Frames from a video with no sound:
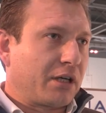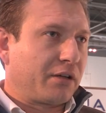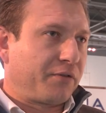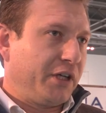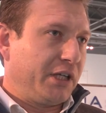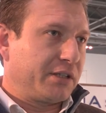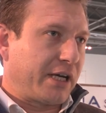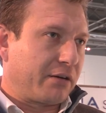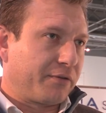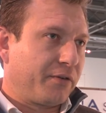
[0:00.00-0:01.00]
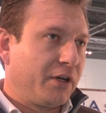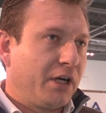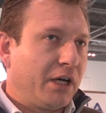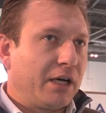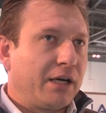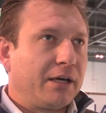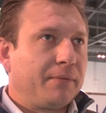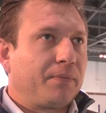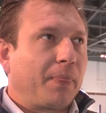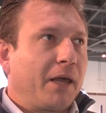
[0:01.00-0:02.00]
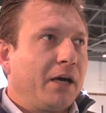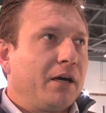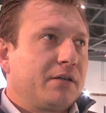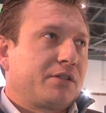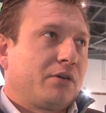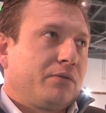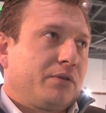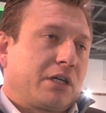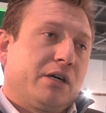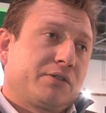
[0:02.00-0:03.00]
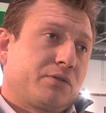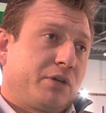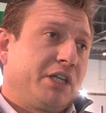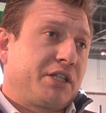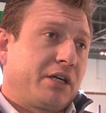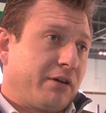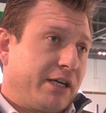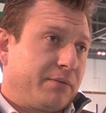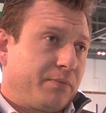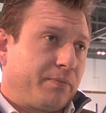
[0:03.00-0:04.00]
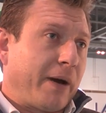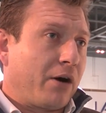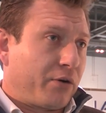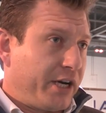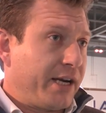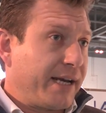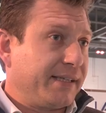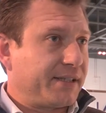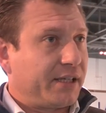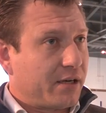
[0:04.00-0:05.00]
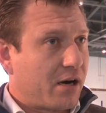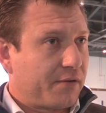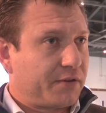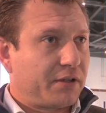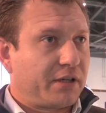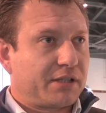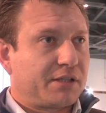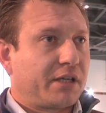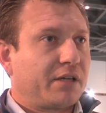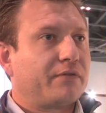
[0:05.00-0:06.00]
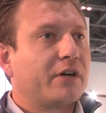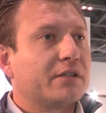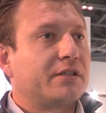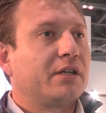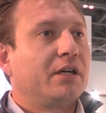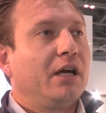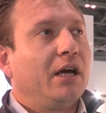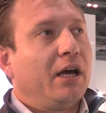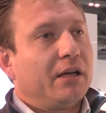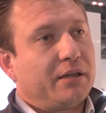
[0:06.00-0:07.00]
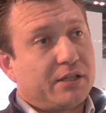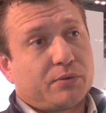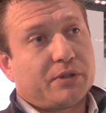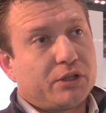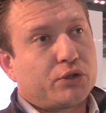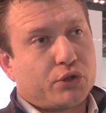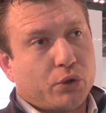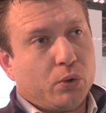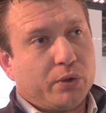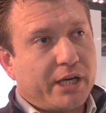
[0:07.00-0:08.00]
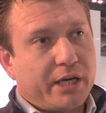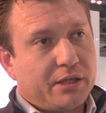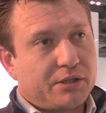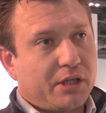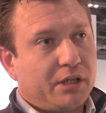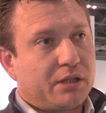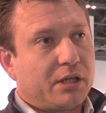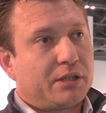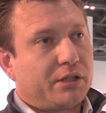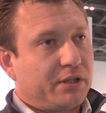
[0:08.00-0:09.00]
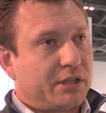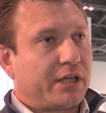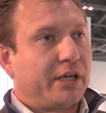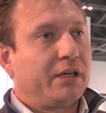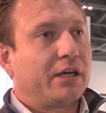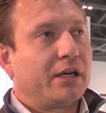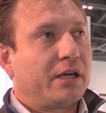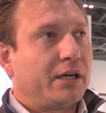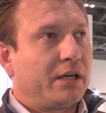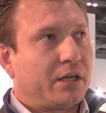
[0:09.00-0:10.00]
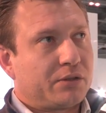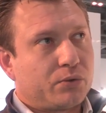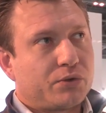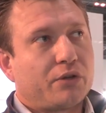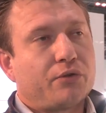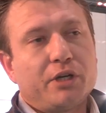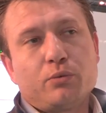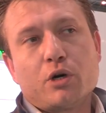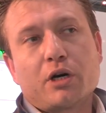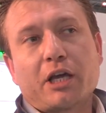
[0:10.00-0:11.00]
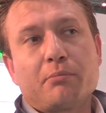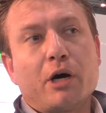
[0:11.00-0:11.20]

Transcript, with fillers: under the feed-in tariff. Um, uh, so the clients already generate power in AC after their existing inverter. This will then store that energy uh, during the day. Uh, and there's also three working